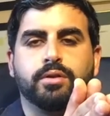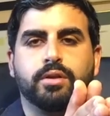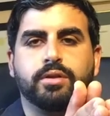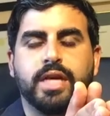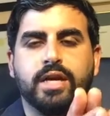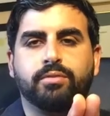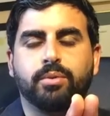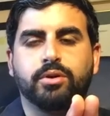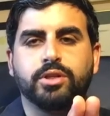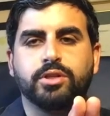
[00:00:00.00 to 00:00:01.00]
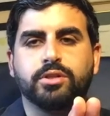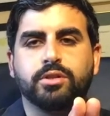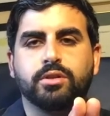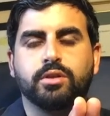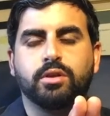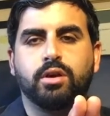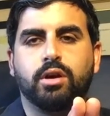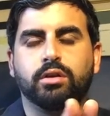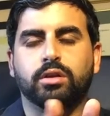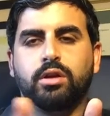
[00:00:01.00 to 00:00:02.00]
the day of purchase
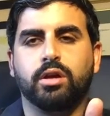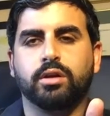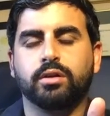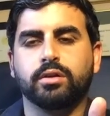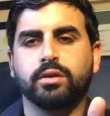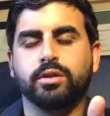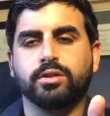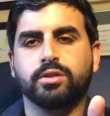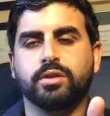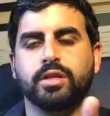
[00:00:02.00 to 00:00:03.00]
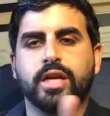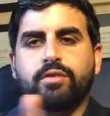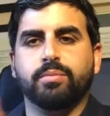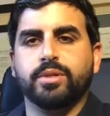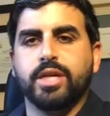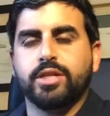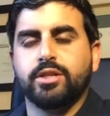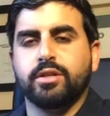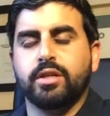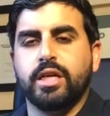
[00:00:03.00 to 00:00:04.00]
all along to the day of possession.